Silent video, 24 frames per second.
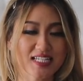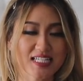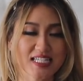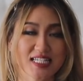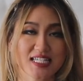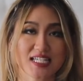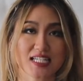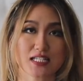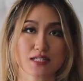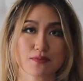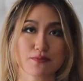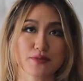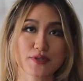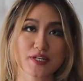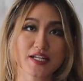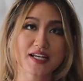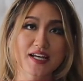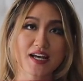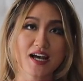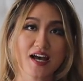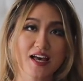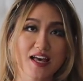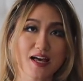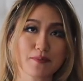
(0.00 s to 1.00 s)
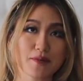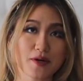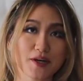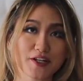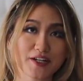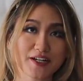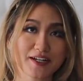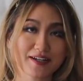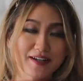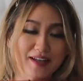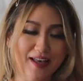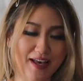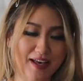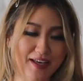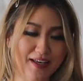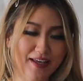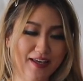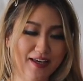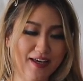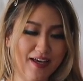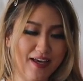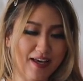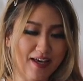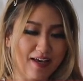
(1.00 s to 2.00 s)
It sits pretty high up on your neck